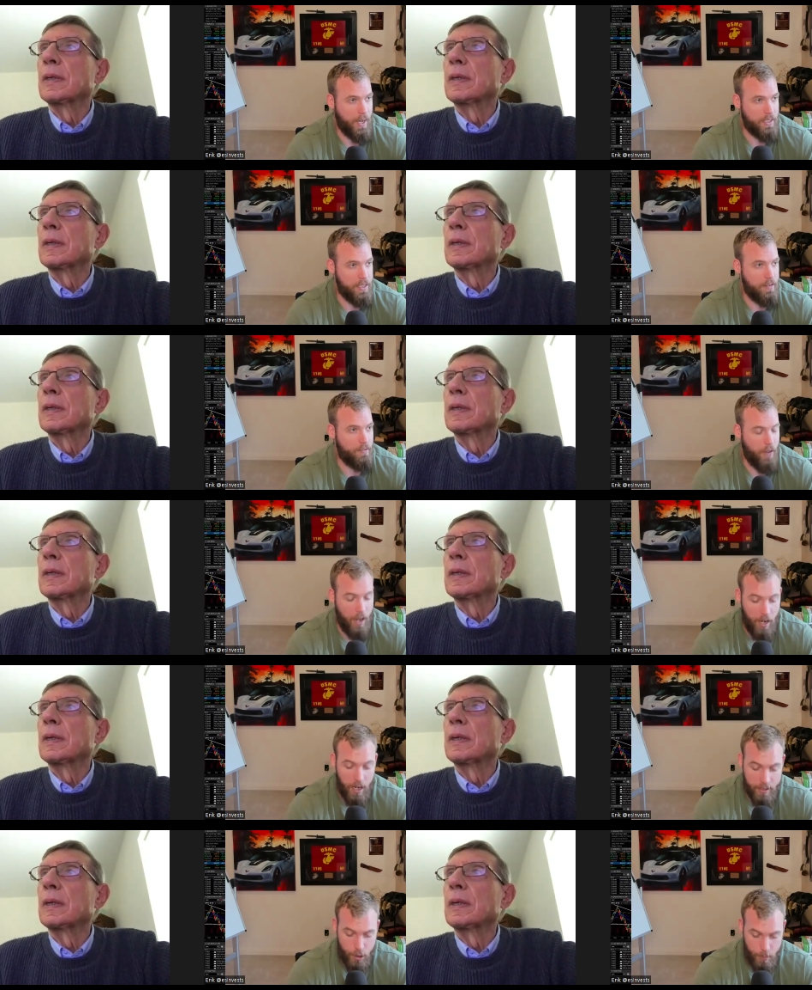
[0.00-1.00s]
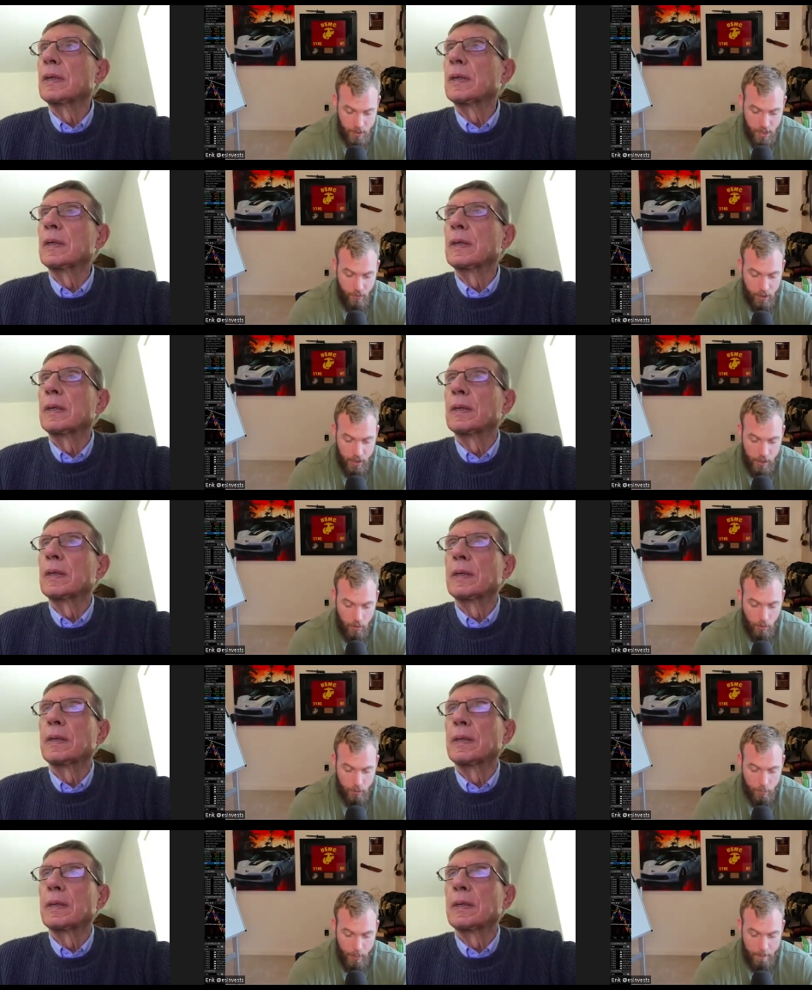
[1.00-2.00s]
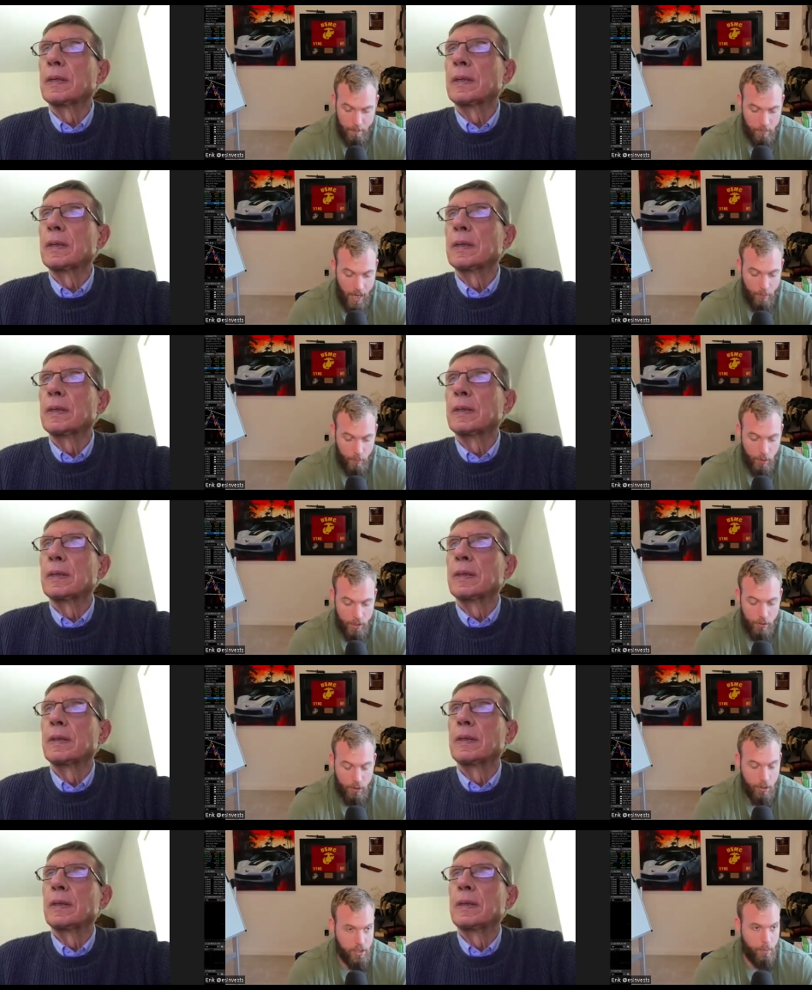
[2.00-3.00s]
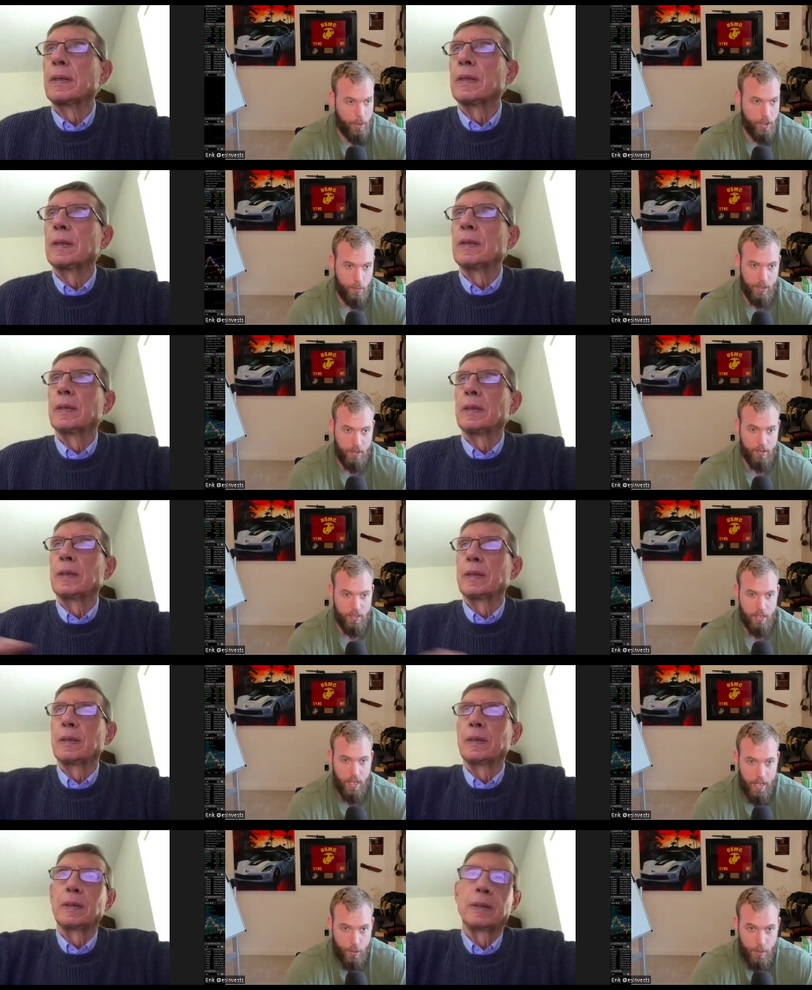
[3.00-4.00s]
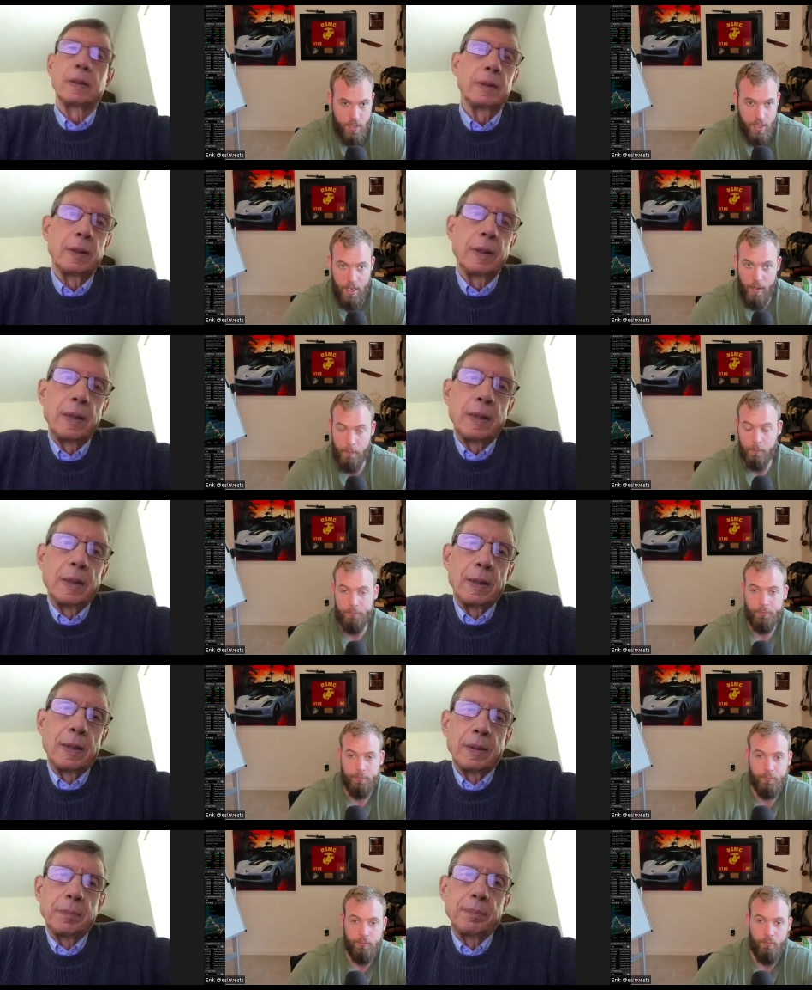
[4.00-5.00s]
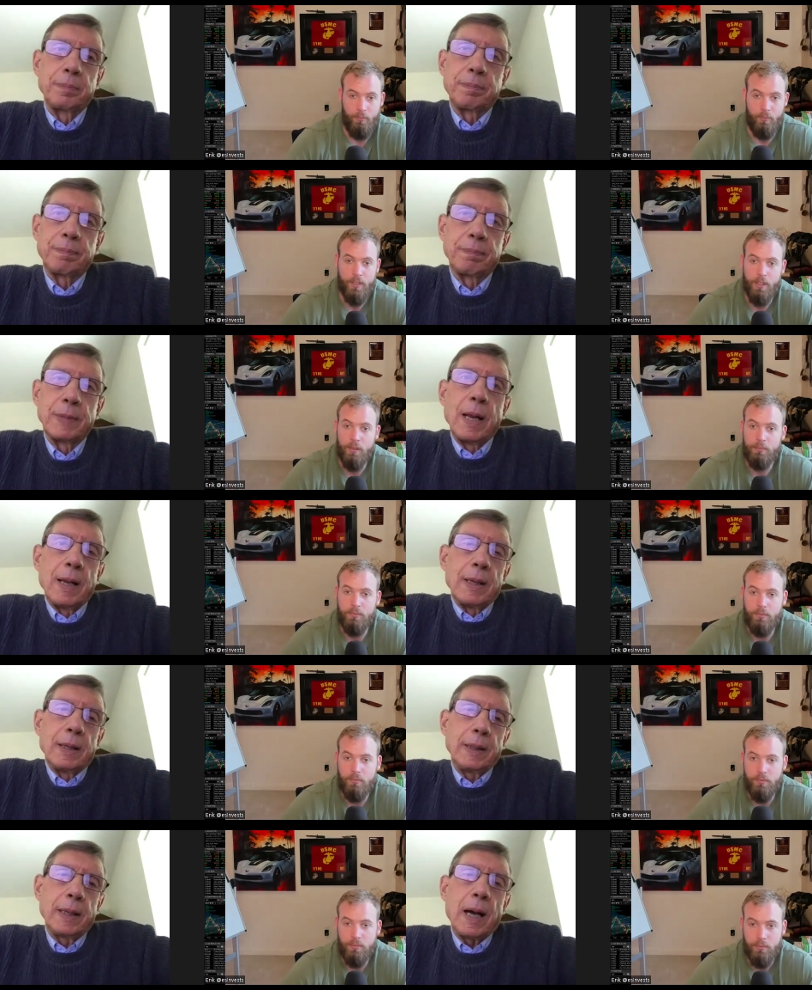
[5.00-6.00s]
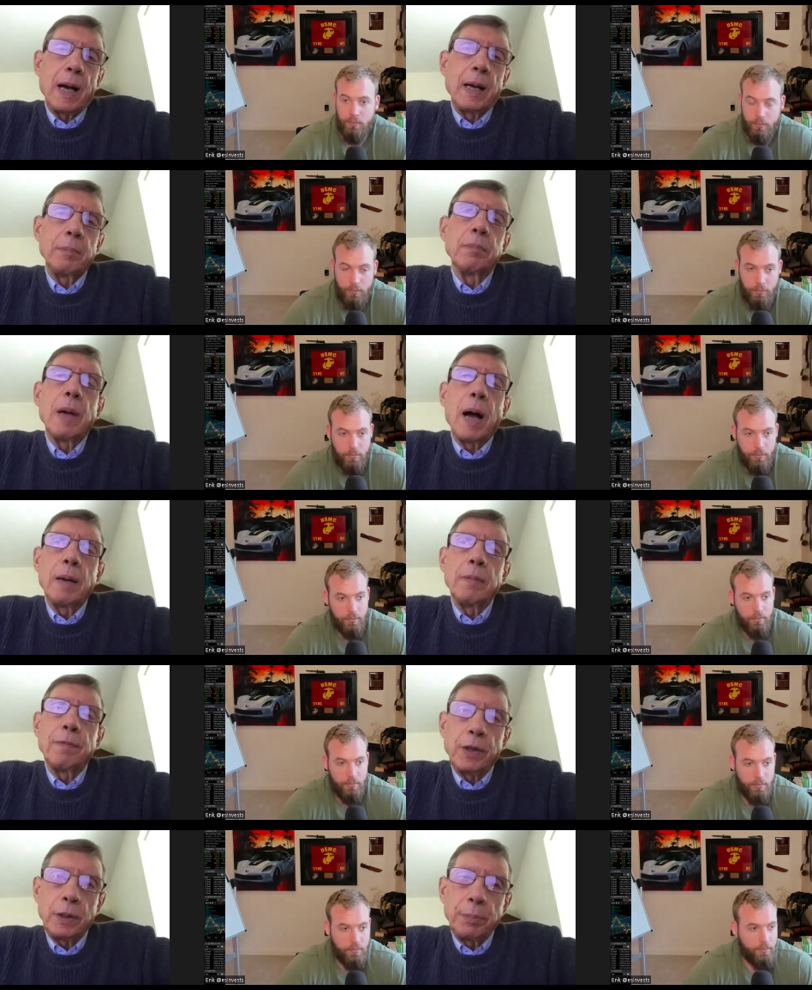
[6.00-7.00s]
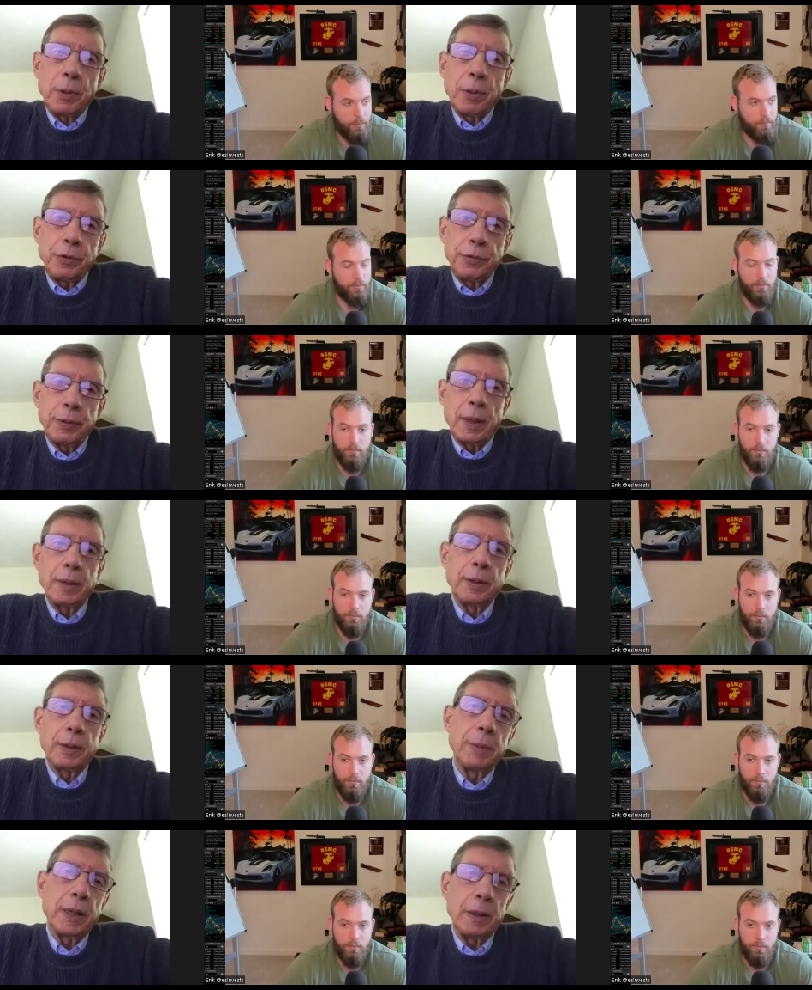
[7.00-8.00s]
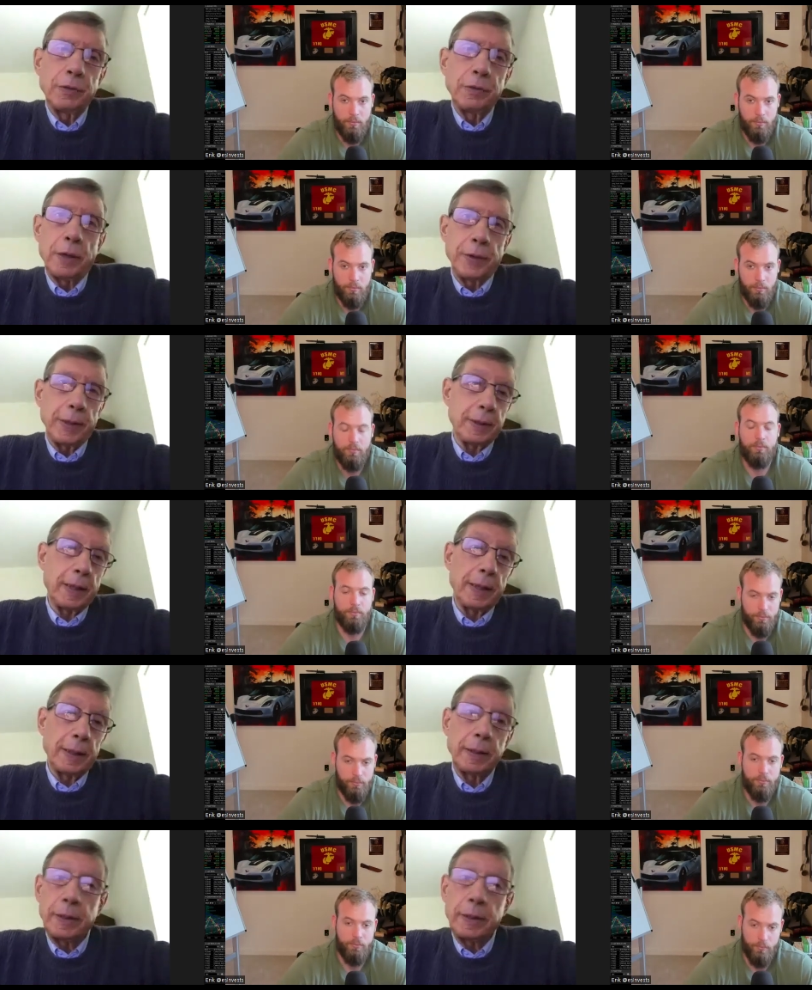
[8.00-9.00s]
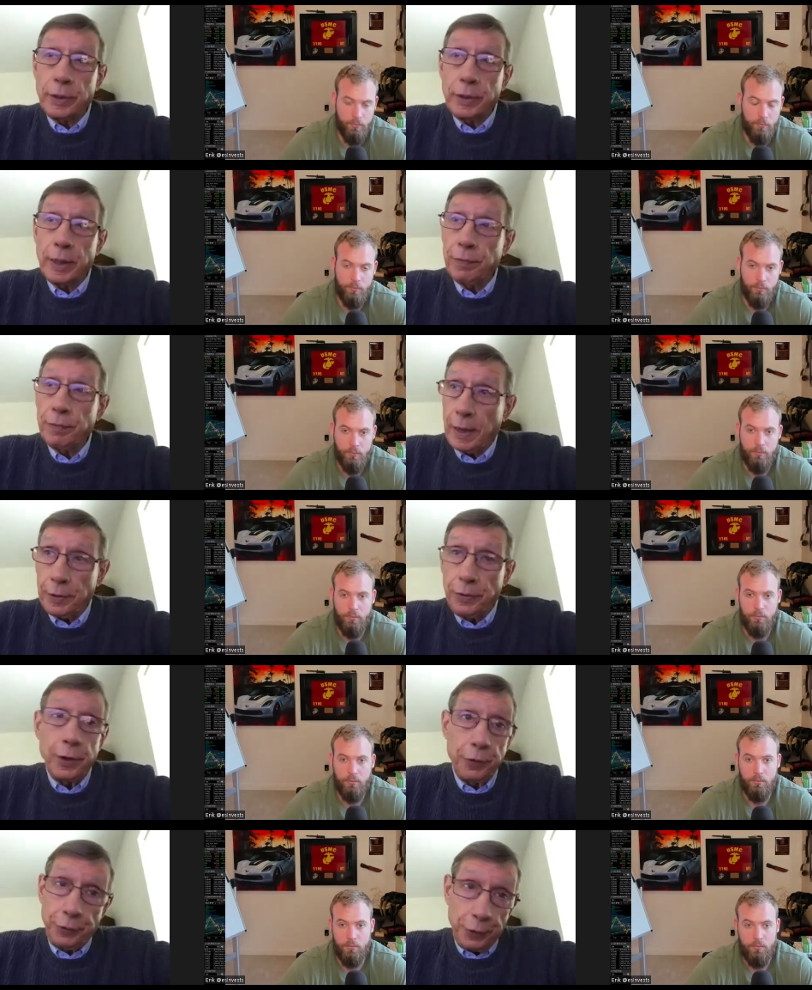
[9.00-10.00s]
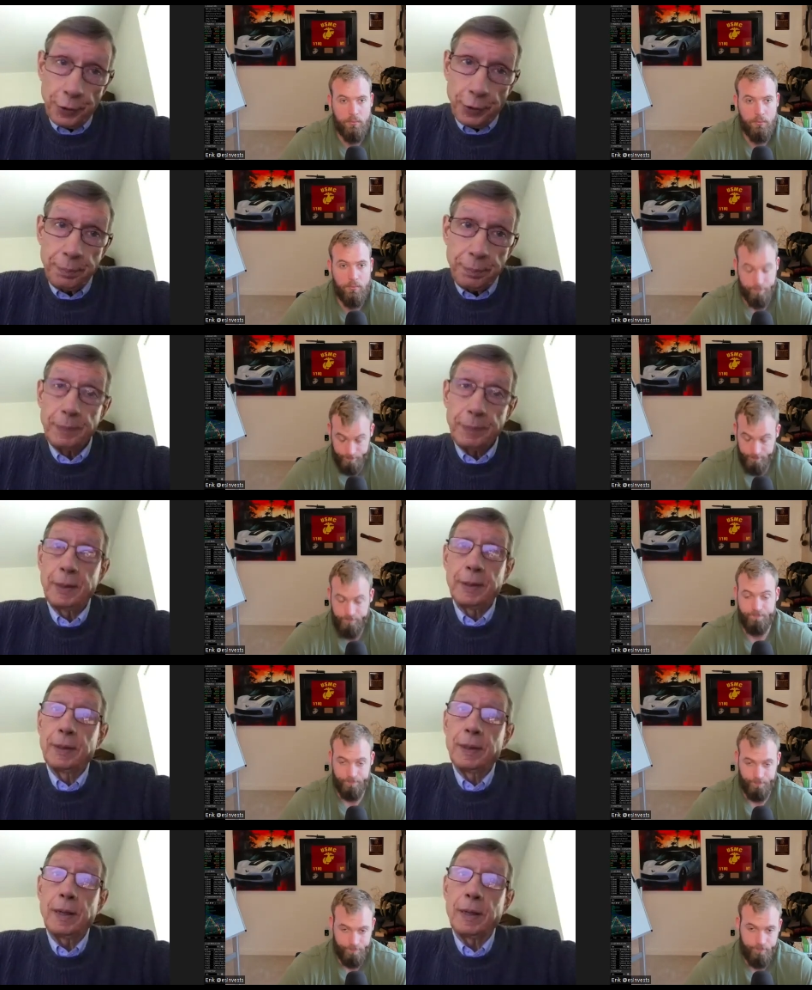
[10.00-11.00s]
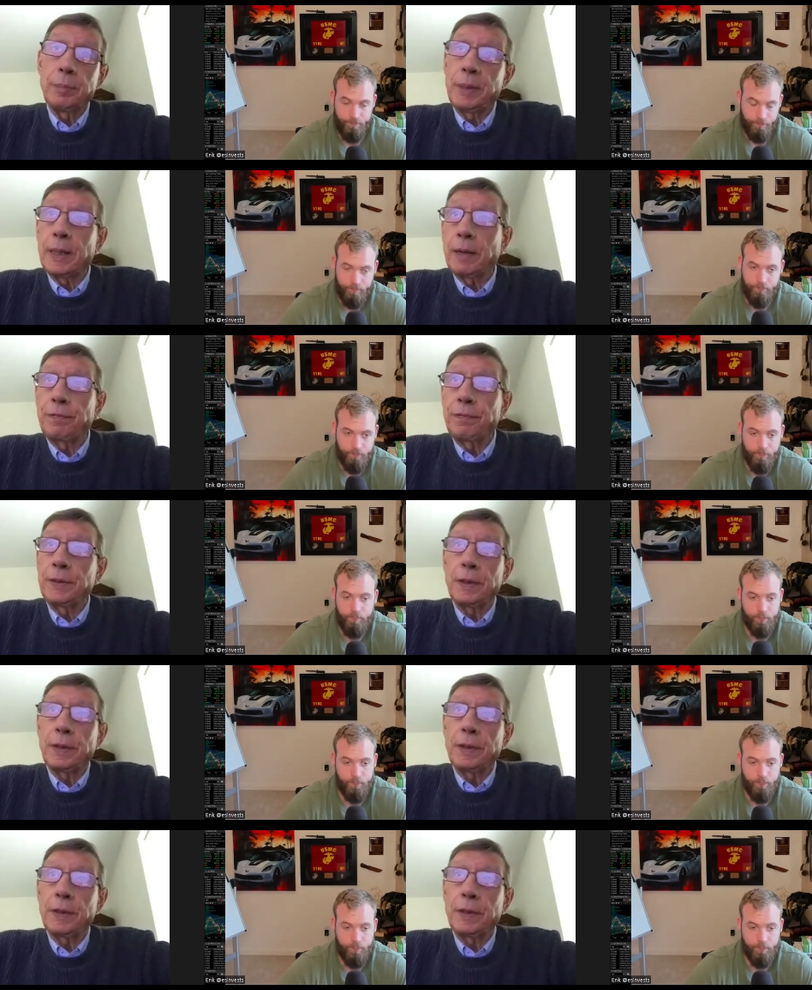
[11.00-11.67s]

Speaker 1: perspective on specifically gold. But yeah, what are your thoughts on precious metals as we sit now?
Speaker 2: Yeah, I'm I'm very bullish on the Metals. I think they you know they've led this year. Uh, it may not feel